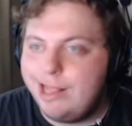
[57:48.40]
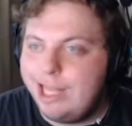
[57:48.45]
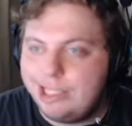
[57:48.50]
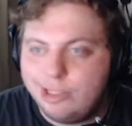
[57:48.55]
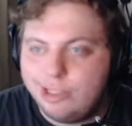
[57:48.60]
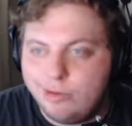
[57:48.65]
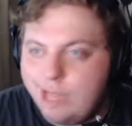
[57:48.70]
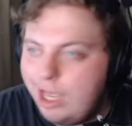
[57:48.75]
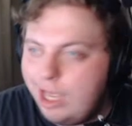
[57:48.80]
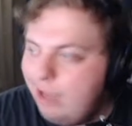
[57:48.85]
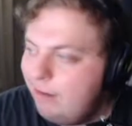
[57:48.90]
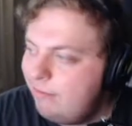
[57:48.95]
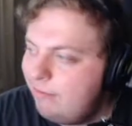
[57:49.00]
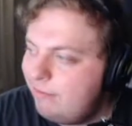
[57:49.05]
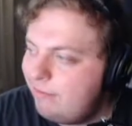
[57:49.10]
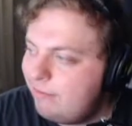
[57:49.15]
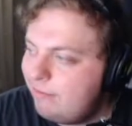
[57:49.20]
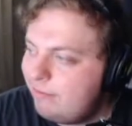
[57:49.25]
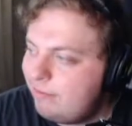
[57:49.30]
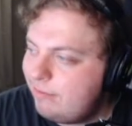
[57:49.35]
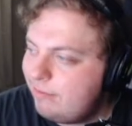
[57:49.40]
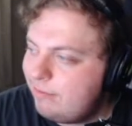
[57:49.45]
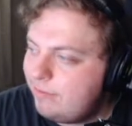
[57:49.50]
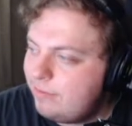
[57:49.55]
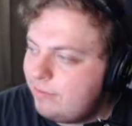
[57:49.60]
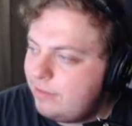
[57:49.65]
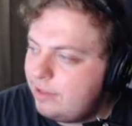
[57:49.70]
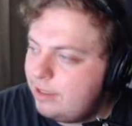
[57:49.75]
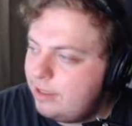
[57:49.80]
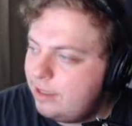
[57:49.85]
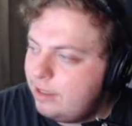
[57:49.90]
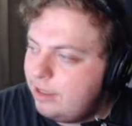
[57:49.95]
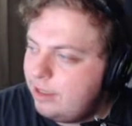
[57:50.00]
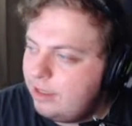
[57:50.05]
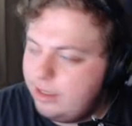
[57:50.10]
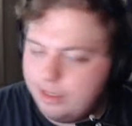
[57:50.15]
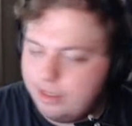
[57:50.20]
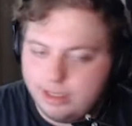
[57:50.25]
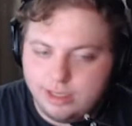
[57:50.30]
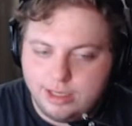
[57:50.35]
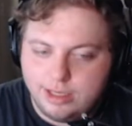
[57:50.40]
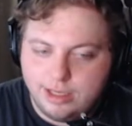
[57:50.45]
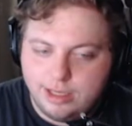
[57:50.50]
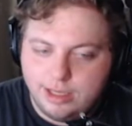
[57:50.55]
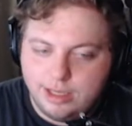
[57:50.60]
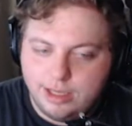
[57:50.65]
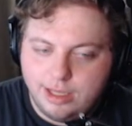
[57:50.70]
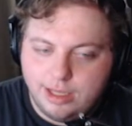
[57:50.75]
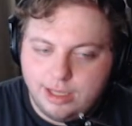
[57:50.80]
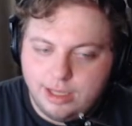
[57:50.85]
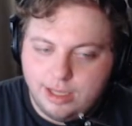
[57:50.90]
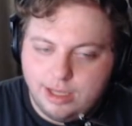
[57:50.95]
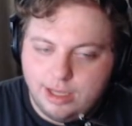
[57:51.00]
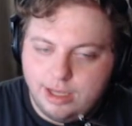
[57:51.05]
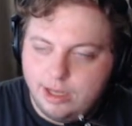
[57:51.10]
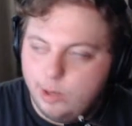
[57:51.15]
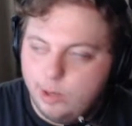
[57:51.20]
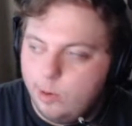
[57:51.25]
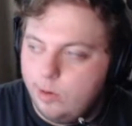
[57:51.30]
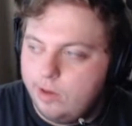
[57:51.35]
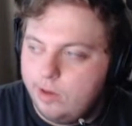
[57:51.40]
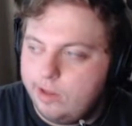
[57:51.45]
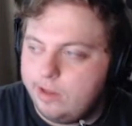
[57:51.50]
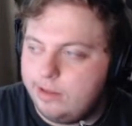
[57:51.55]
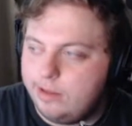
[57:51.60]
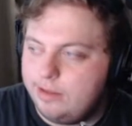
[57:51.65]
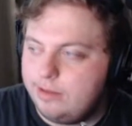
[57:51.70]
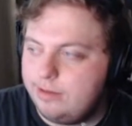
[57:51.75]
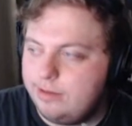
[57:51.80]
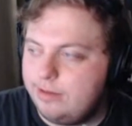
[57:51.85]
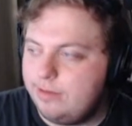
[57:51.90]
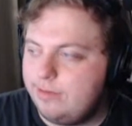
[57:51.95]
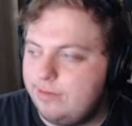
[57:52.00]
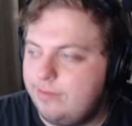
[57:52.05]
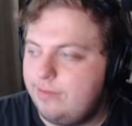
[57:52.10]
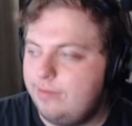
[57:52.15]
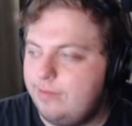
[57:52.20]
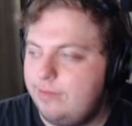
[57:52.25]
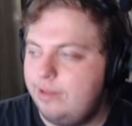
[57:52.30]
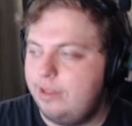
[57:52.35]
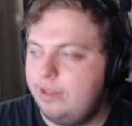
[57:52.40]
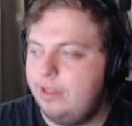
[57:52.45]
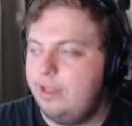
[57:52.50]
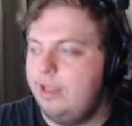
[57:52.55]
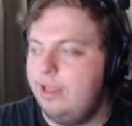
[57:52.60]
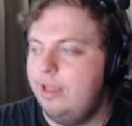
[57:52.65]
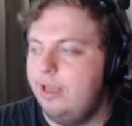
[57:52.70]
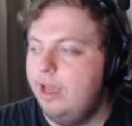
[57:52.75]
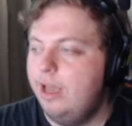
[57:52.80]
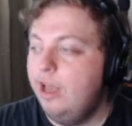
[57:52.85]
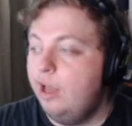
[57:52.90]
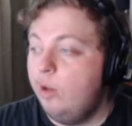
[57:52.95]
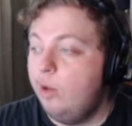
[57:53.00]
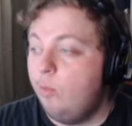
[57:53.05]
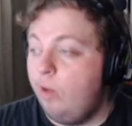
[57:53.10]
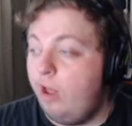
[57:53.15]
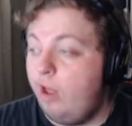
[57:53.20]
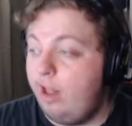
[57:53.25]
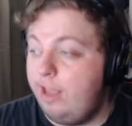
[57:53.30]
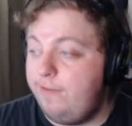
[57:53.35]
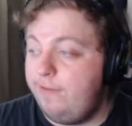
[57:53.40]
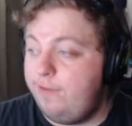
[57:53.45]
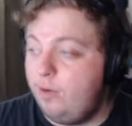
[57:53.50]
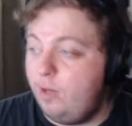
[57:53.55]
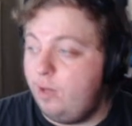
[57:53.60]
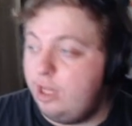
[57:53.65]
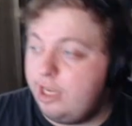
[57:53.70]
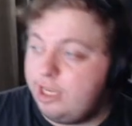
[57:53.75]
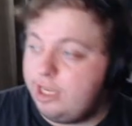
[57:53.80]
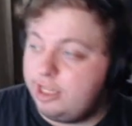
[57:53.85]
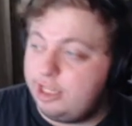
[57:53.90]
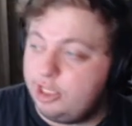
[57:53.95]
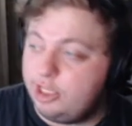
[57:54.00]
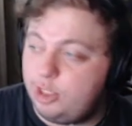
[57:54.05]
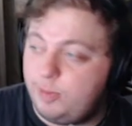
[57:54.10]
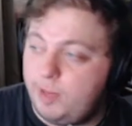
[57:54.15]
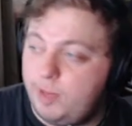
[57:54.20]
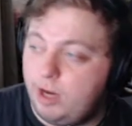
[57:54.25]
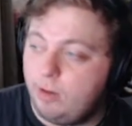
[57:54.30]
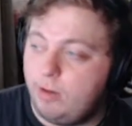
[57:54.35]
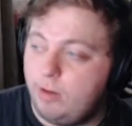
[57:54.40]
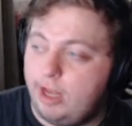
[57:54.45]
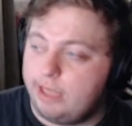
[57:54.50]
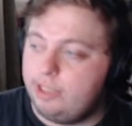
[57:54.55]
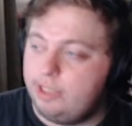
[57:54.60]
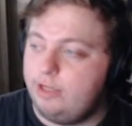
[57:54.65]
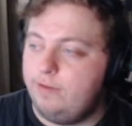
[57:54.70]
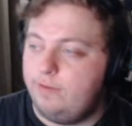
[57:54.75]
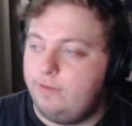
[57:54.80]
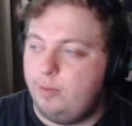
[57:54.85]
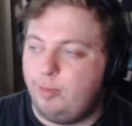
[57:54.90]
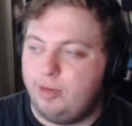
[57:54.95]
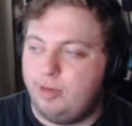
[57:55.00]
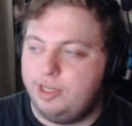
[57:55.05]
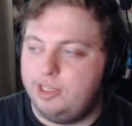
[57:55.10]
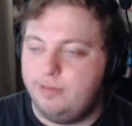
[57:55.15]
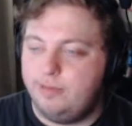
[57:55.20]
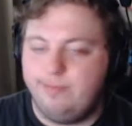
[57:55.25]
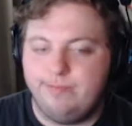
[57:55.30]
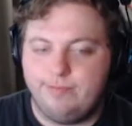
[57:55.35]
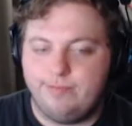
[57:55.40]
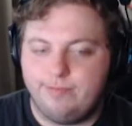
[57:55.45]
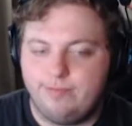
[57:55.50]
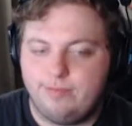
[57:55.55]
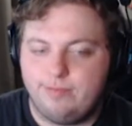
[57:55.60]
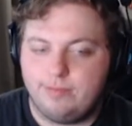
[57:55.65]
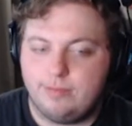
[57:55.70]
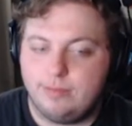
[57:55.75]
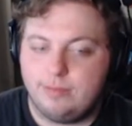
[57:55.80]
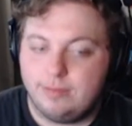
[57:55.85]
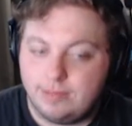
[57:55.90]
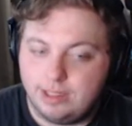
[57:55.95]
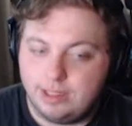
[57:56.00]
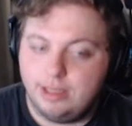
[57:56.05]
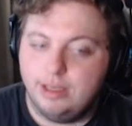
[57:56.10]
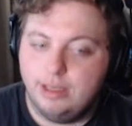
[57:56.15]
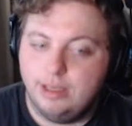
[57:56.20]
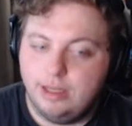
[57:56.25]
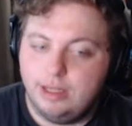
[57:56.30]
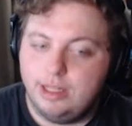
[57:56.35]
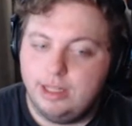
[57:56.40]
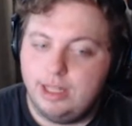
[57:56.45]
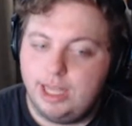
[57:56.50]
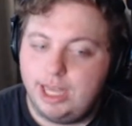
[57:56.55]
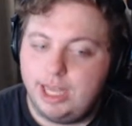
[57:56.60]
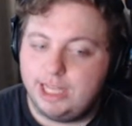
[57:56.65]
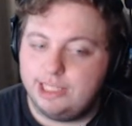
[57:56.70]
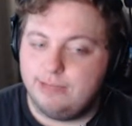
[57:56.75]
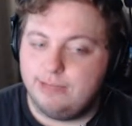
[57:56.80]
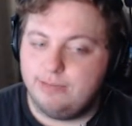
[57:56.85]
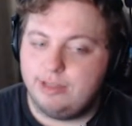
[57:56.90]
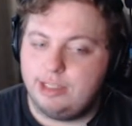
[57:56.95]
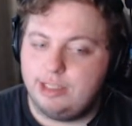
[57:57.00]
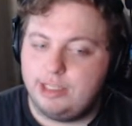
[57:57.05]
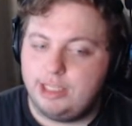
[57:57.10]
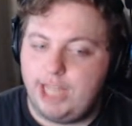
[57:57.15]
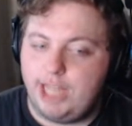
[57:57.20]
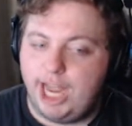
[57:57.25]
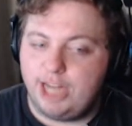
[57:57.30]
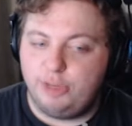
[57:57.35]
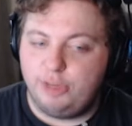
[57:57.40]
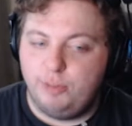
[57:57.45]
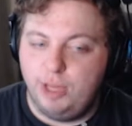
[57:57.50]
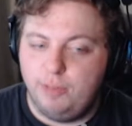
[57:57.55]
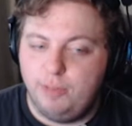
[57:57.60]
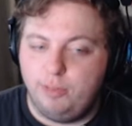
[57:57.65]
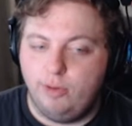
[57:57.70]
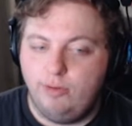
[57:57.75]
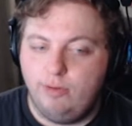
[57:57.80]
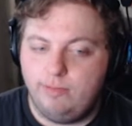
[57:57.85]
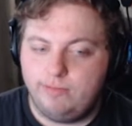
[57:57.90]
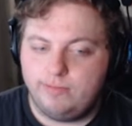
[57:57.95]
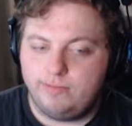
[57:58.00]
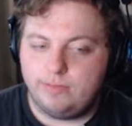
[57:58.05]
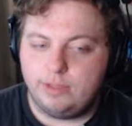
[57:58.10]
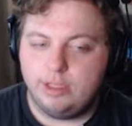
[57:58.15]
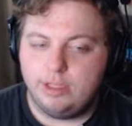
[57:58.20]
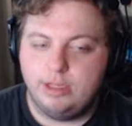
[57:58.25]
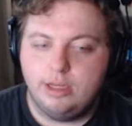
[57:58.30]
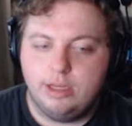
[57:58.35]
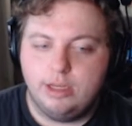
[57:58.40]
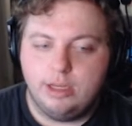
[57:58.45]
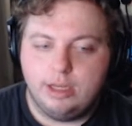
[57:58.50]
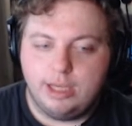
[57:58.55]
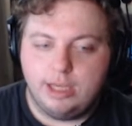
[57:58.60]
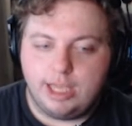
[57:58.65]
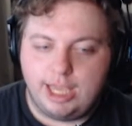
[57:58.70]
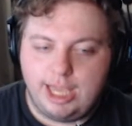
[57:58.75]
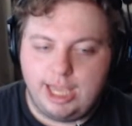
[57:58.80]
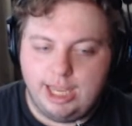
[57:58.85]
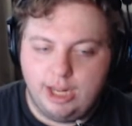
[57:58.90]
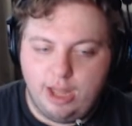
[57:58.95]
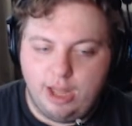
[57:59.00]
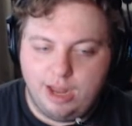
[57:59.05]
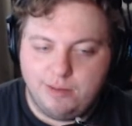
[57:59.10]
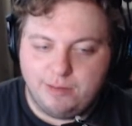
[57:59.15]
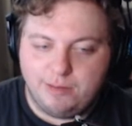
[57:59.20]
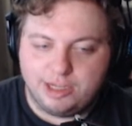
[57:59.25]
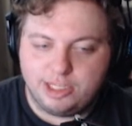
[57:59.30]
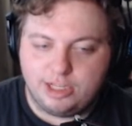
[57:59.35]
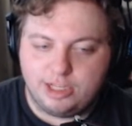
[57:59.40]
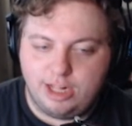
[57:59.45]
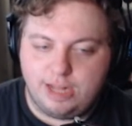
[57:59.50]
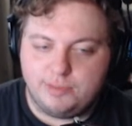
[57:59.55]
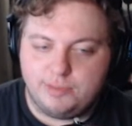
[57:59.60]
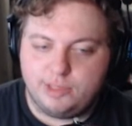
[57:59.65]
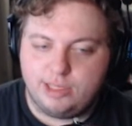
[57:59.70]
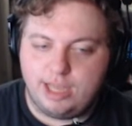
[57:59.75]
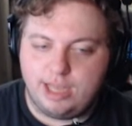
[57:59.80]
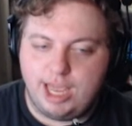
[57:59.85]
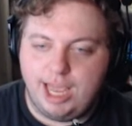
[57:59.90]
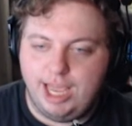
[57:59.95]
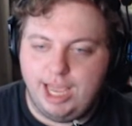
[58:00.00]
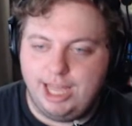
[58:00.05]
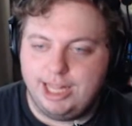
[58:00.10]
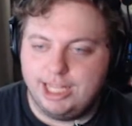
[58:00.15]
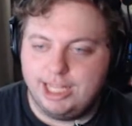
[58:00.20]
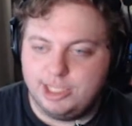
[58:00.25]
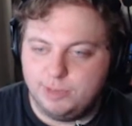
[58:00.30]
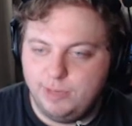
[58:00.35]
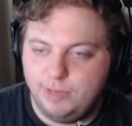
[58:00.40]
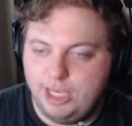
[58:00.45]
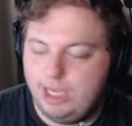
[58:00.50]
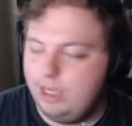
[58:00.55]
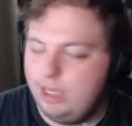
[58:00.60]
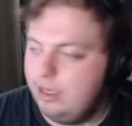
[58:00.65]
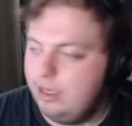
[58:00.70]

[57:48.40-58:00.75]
Strider's pretty confident in Necrozman Prism. If you're not on Necrozman Prism, you lose. Well, if you look at the Spear roster for Prism, they got some stacked people. Elon Musklops. Hey, that's me.